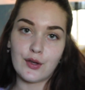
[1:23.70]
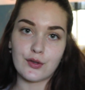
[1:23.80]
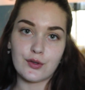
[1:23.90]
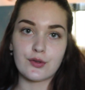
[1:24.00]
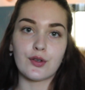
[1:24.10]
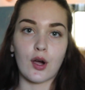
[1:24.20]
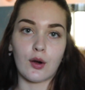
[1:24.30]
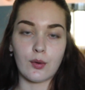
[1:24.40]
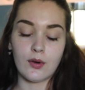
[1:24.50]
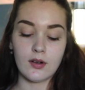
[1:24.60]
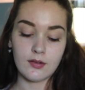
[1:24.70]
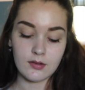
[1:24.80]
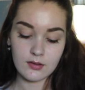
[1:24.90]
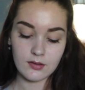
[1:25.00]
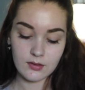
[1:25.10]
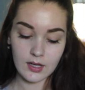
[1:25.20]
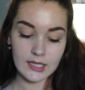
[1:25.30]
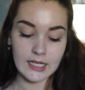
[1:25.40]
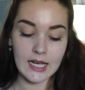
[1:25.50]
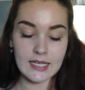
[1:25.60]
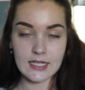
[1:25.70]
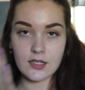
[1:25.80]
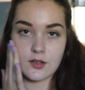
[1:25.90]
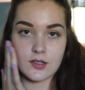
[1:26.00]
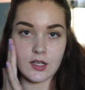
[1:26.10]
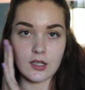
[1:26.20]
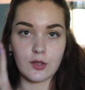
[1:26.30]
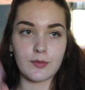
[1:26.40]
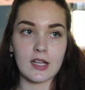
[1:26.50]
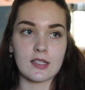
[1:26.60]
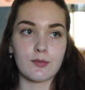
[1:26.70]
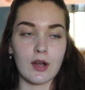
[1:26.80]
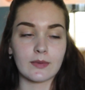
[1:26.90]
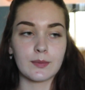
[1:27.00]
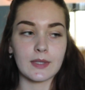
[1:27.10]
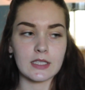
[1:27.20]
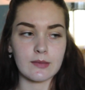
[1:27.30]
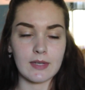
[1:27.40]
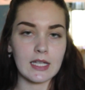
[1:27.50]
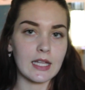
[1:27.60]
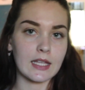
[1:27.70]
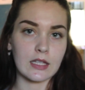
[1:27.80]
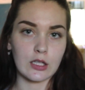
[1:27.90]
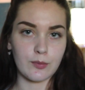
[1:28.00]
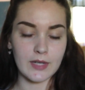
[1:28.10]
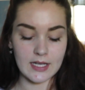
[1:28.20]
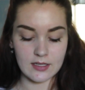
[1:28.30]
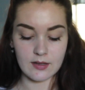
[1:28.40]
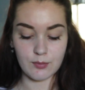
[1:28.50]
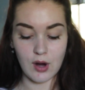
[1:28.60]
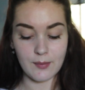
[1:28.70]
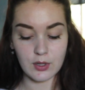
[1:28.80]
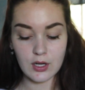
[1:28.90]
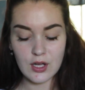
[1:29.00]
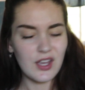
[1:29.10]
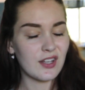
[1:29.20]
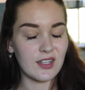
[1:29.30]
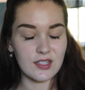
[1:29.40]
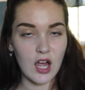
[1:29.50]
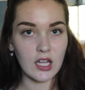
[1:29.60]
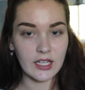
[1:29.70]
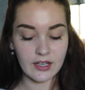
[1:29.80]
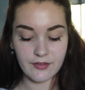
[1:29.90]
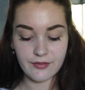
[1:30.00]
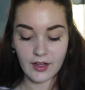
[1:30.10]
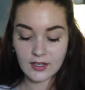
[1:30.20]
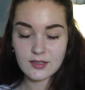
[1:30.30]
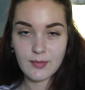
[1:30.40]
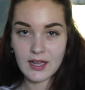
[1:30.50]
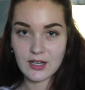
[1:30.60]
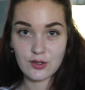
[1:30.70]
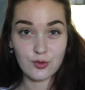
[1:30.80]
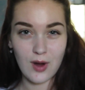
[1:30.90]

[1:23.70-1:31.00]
So, and I did use a luminizing primer, but to me the luminizing primer does not affect my